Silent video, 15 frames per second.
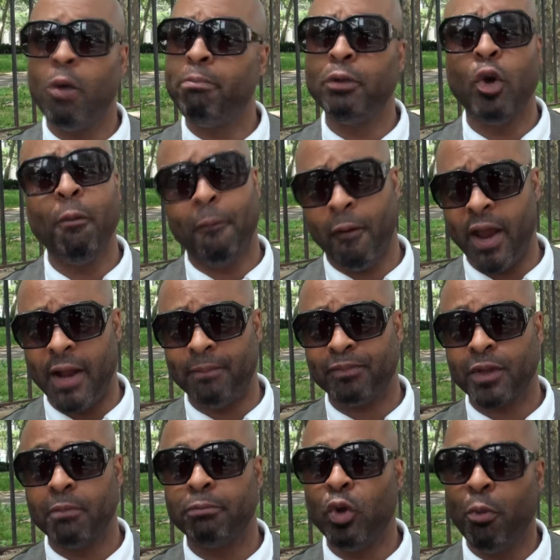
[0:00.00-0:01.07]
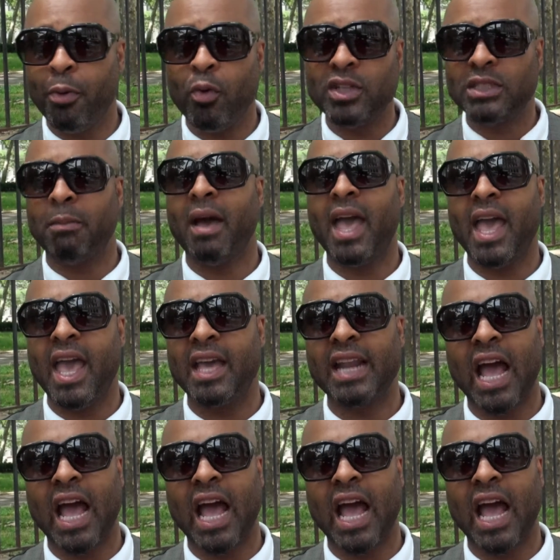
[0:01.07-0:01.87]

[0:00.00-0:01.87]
blueprint. The blueprint was in my head.